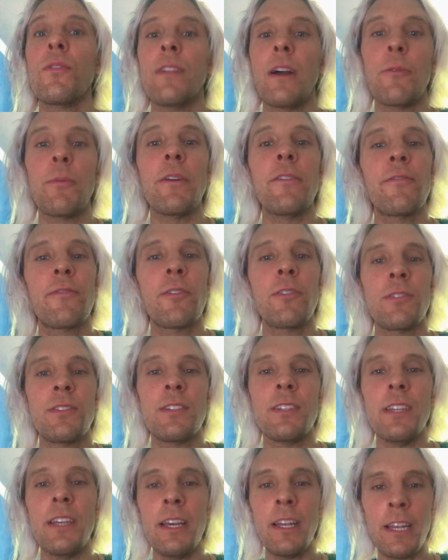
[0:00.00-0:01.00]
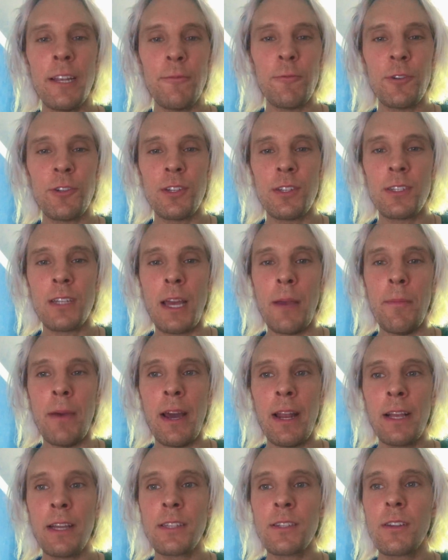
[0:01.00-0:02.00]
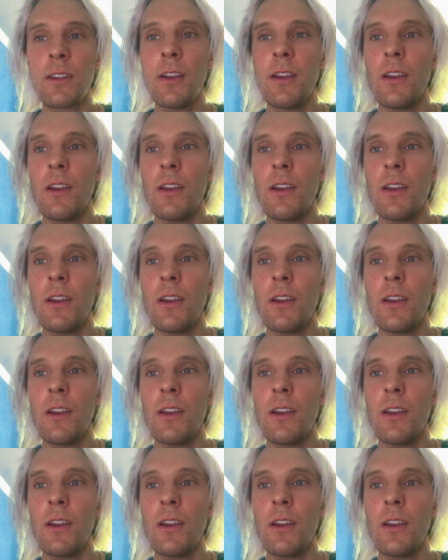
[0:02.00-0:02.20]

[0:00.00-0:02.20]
that we first see it in, which is cymatics,